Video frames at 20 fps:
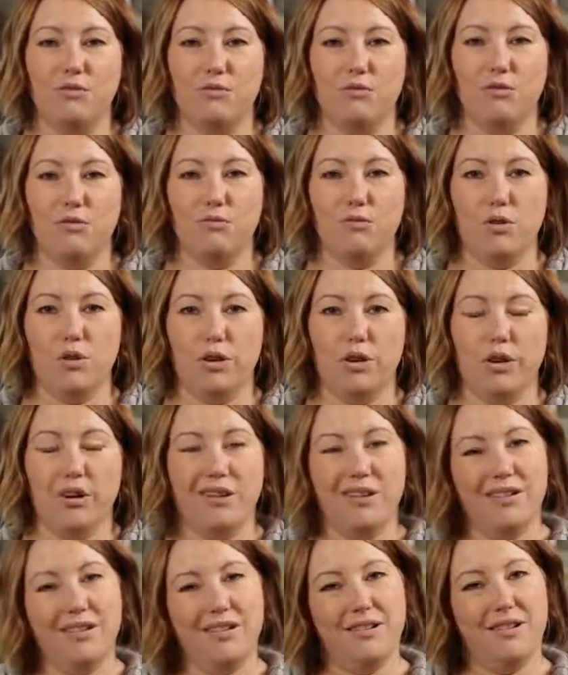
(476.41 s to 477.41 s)
will work.
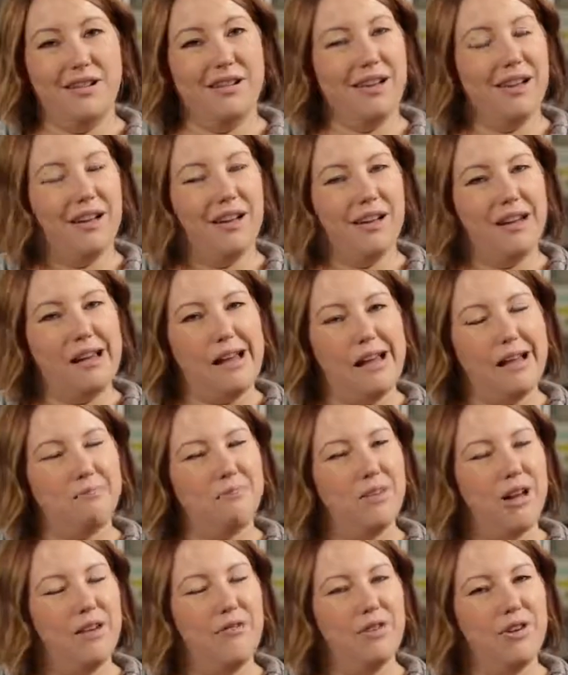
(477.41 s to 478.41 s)

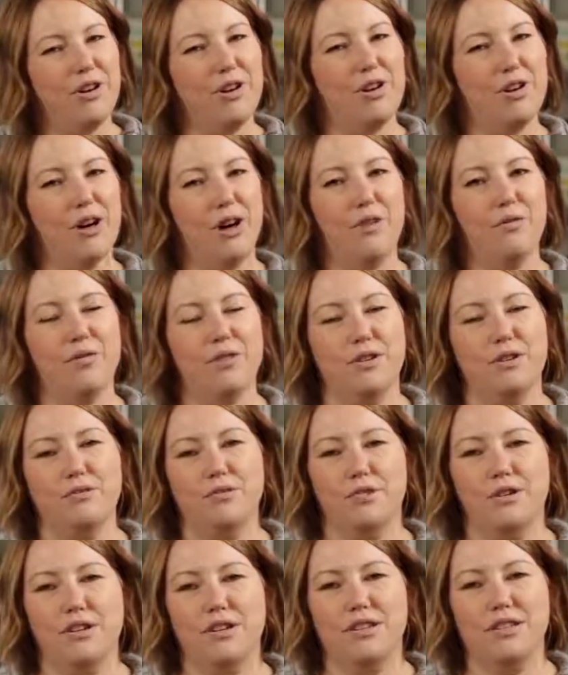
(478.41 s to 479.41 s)
I'm not very confident.
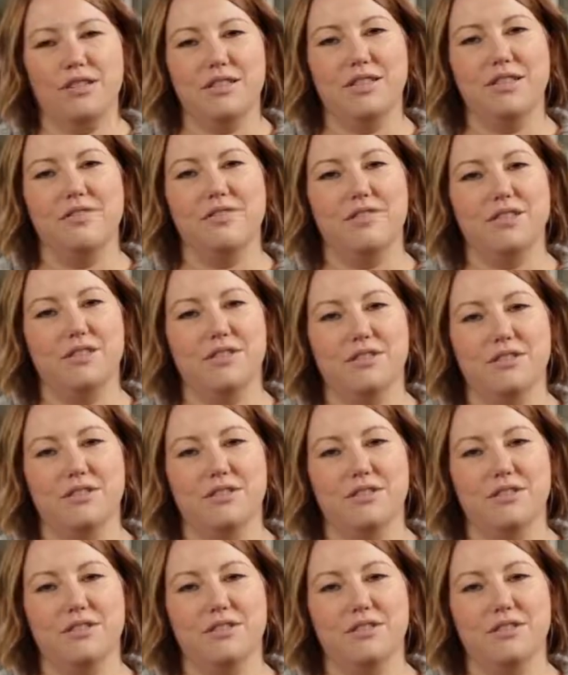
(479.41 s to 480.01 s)
We're going to see if